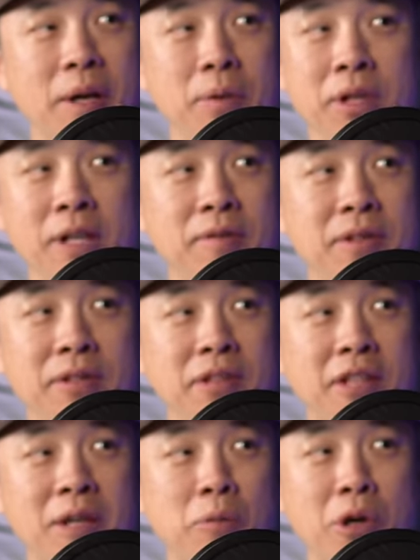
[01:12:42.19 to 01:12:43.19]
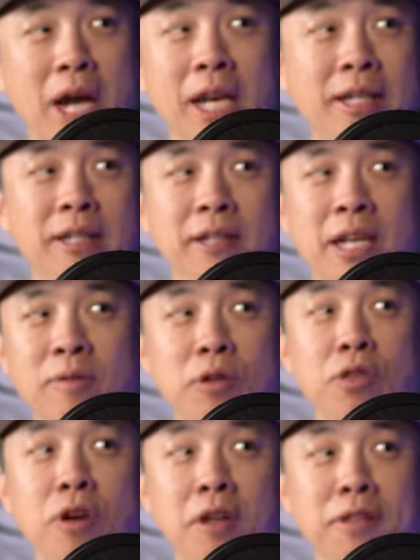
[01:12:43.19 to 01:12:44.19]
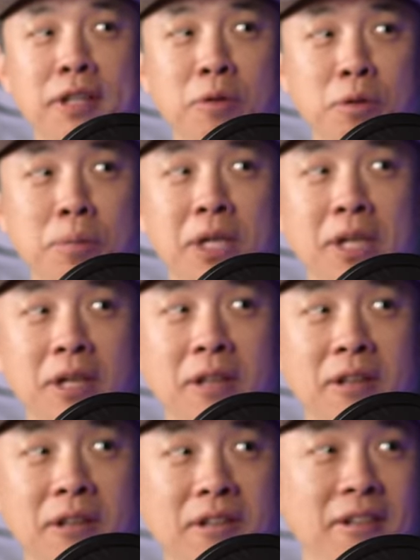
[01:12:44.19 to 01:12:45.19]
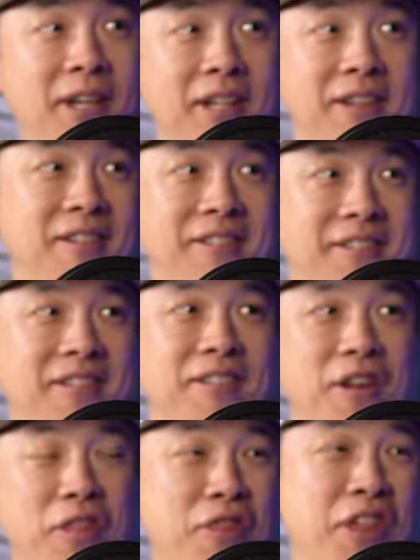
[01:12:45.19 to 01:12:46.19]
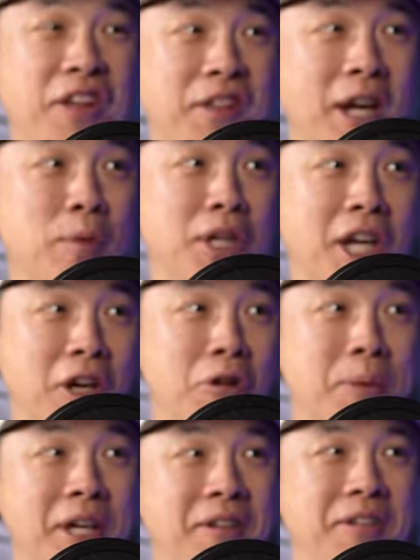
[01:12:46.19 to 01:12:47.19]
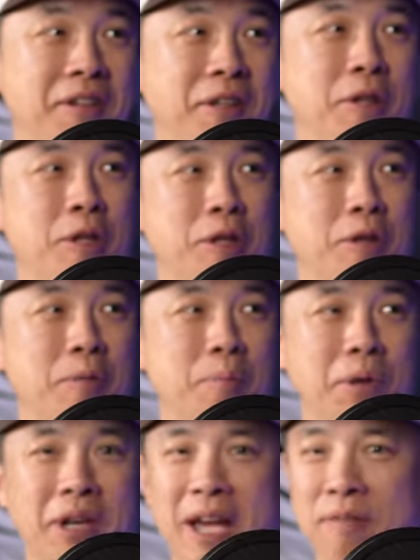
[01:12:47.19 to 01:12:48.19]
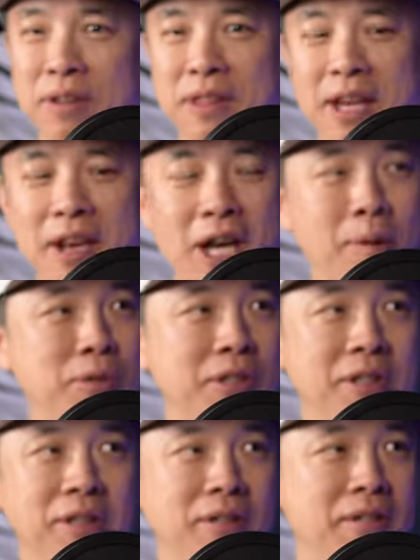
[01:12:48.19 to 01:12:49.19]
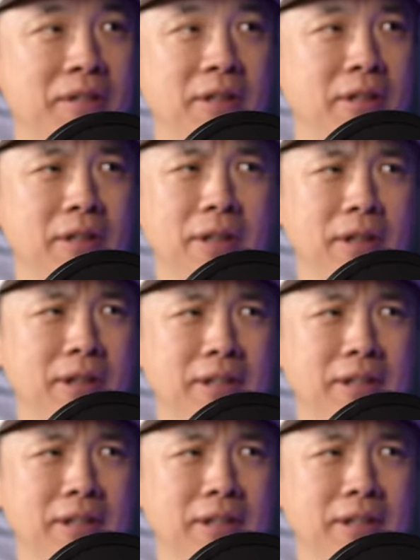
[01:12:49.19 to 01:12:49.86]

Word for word: I would love to see reflective. that more. I never thought that it would be like a thing that I would care about. Right. But having that option is uh,